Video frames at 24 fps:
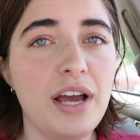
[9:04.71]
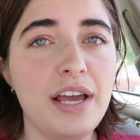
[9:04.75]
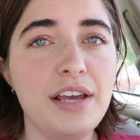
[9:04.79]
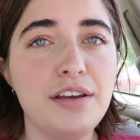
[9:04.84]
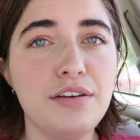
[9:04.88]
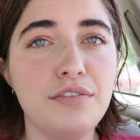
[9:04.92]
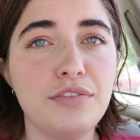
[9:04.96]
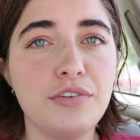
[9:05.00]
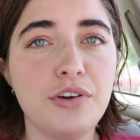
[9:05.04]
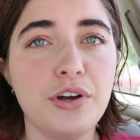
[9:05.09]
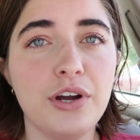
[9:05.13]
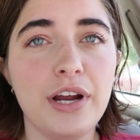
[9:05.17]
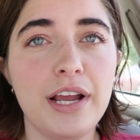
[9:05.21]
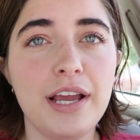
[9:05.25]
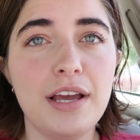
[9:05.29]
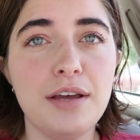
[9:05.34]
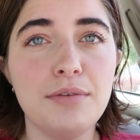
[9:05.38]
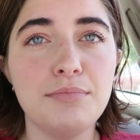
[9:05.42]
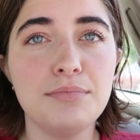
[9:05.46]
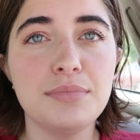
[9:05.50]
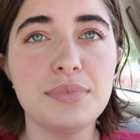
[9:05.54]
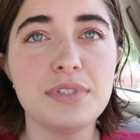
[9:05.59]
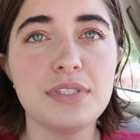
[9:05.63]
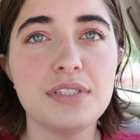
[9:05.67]
I have
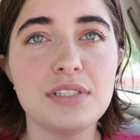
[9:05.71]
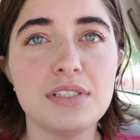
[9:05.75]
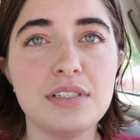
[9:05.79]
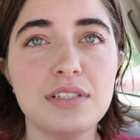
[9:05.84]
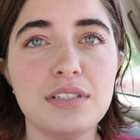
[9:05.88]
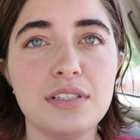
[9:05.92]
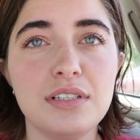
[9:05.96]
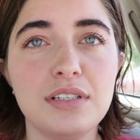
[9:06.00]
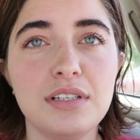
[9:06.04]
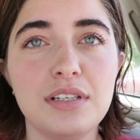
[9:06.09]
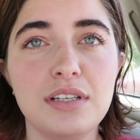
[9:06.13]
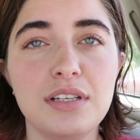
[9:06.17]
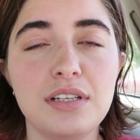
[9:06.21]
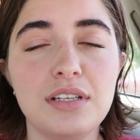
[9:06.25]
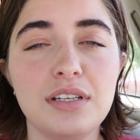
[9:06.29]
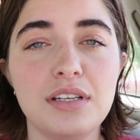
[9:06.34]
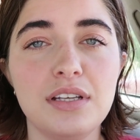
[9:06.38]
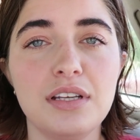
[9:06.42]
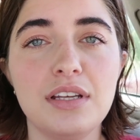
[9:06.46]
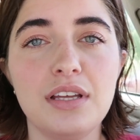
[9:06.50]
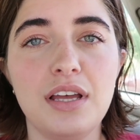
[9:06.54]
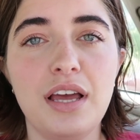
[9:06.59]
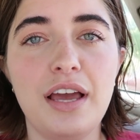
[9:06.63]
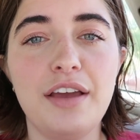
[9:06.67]
cramps.
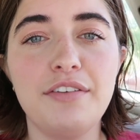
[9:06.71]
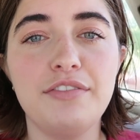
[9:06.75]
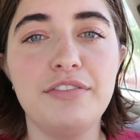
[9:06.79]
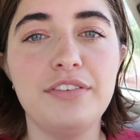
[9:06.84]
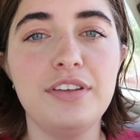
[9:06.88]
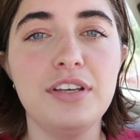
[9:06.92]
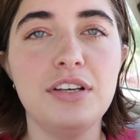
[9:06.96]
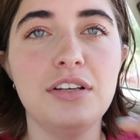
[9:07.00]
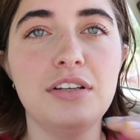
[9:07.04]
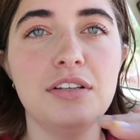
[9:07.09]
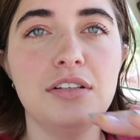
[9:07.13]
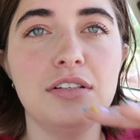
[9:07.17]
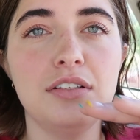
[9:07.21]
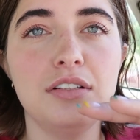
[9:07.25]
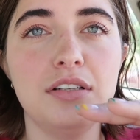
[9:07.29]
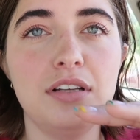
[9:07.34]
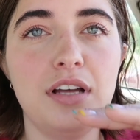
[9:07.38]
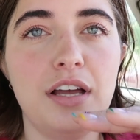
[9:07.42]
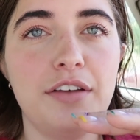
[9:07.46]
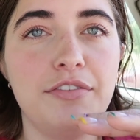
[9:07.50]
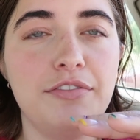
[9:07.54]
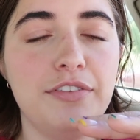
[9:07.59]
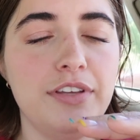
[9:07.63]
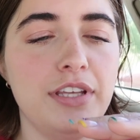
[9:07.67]
I feel
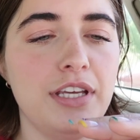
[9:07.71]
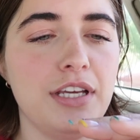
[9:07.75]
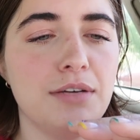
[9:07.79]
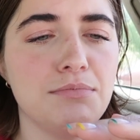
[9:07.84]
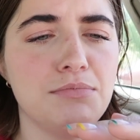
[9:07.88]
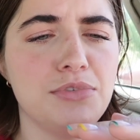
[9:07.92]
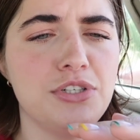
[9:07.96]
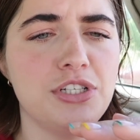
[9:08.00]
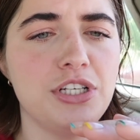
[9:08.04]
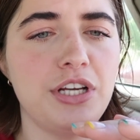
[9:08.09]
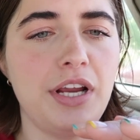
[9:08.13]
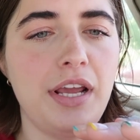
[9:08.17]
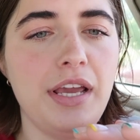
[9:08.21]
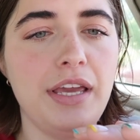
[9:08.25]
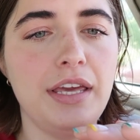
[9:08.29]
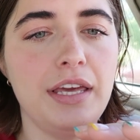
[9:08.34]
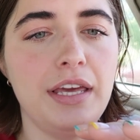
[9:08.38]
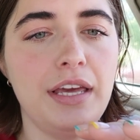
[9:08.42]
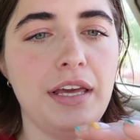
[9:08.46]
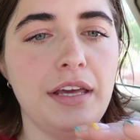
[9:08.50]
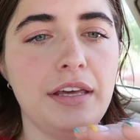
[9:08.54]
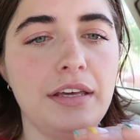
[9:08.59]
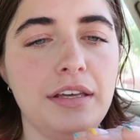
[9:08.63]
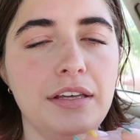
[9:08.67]
like I'm
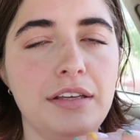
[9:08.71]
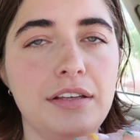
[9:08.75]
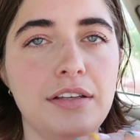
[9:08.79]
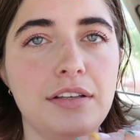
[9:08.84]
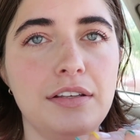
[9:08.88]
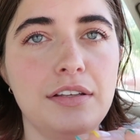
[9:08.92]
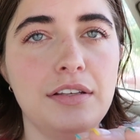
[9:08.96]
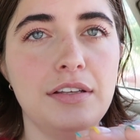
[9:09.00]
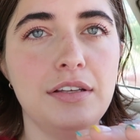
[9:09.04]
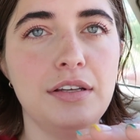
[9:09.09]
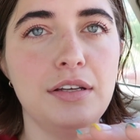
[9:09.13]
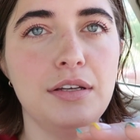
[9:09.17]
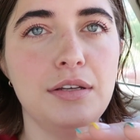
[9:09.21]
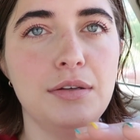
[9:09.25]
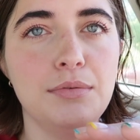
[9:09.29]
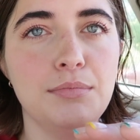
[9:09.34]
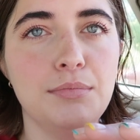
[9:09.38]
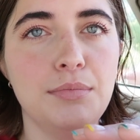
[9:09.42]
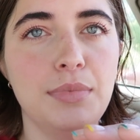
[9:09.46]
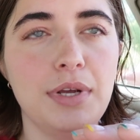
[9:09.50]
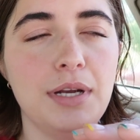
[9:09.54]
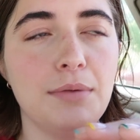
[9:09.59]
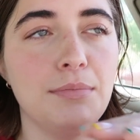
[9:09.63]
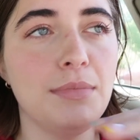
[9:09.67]
shaking,
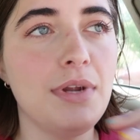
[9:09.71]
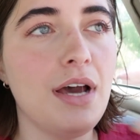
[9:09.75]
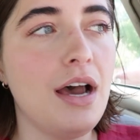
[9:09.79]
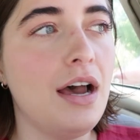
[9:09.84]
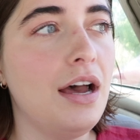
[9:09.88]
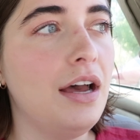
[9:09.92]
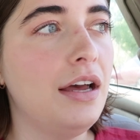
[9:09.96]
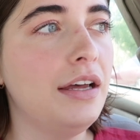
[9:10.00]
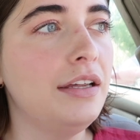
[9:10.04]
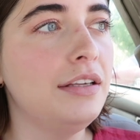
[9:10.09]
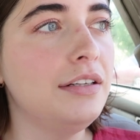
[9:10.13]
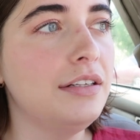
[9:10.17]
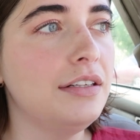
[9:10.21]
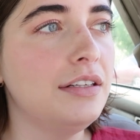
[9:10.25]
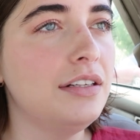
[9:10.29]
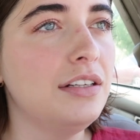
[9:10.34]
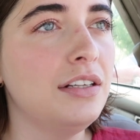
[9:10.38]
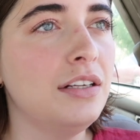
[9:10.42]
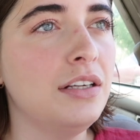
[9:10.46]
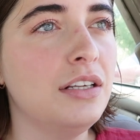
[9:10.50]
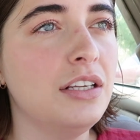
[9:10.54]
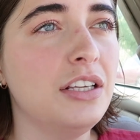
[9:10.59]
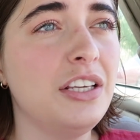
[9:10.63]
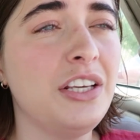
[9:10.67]
but I'm not.
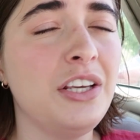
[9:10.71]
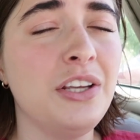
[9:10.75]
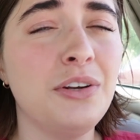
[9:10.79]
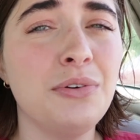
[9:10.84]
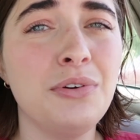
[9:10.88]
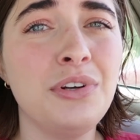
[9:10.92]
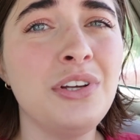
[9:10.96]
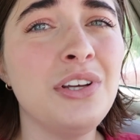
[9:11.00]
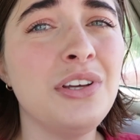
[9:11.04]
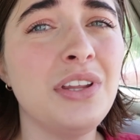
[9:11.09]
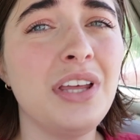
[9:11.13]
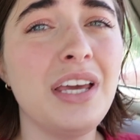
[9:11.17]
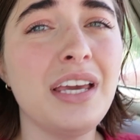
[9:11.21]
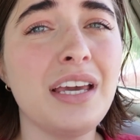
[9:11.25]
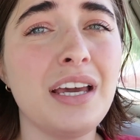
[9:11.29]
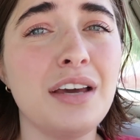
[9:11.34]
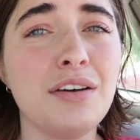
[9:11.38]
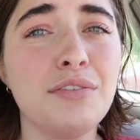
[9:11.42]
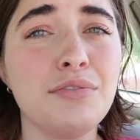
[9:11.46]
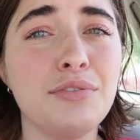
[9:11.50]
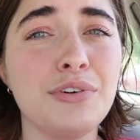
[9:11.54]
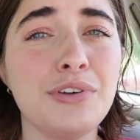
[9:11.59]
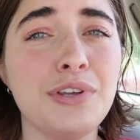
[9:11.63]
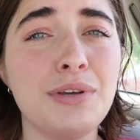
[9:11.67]
You know when you like
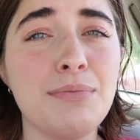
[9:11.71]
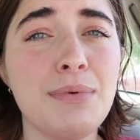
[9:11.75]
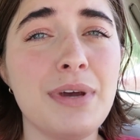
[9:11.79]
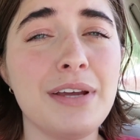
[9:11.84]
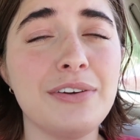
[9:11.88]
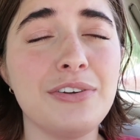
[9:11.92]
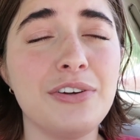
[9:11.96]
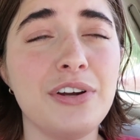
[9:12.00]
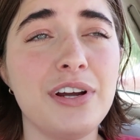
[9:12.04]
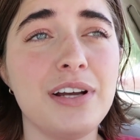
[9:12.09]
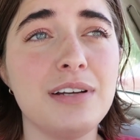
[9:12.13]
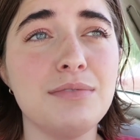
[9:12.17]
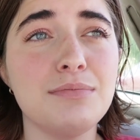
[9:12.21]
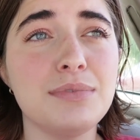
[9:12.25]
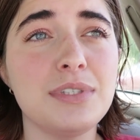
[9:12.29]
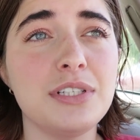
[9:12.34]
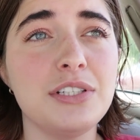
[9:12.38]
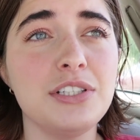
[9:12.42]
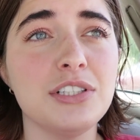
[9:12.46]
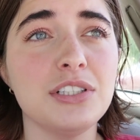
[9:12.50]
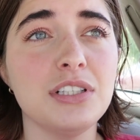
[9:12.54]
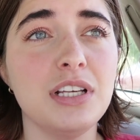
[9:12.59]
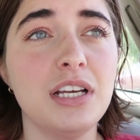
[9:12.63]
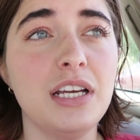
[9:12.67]
have really bad cramps
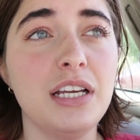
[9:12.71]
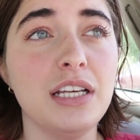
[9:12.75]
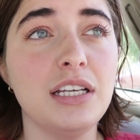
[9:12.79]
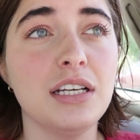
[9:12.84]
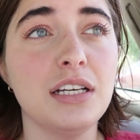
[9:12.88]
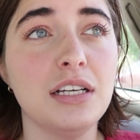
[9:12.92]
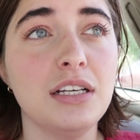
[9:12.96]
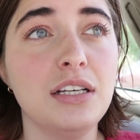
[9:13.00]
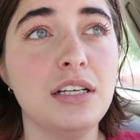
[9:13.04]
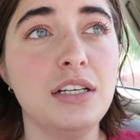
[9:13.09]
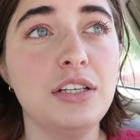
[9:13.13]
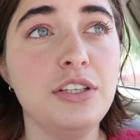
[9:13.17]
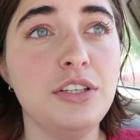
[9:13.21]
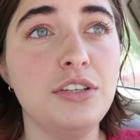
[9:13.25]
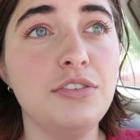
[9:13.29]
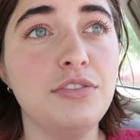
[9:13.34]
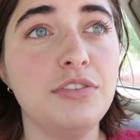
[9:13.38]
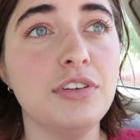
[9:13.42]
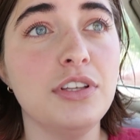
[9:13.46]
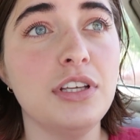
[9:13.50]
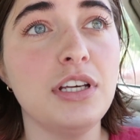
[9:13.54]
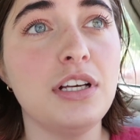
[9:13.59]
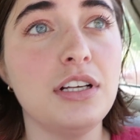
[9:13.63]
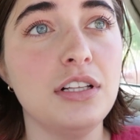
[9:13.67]
and you're like, you
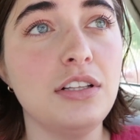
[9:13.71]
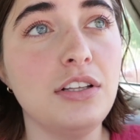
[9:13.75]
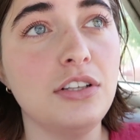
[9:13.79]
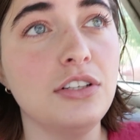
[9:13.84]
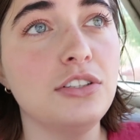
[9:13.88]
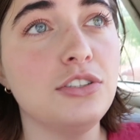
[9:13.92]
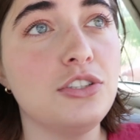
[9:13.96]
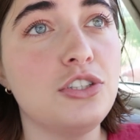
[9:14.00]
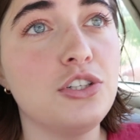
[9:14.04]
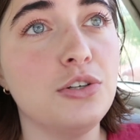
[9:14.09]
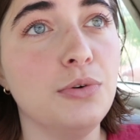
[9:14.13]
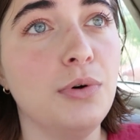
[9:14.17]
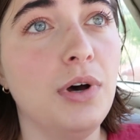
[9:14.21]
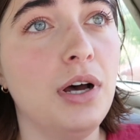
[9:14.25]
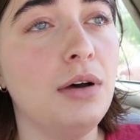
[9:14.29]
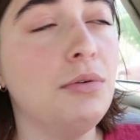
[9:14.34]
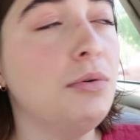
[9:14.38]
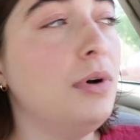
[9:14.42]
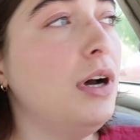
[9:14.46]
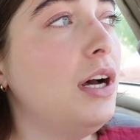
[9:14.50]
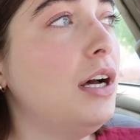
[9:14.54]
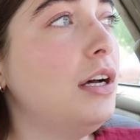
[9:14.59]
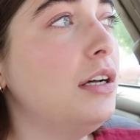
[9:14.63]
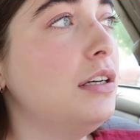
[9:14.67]
feel like a little
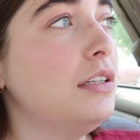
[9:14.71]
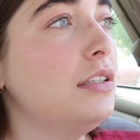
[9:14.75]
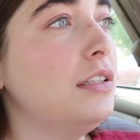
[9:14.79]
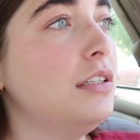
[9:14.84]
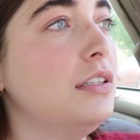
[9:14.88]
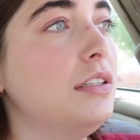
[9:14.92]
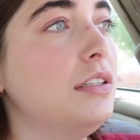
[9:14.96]
chihuahua?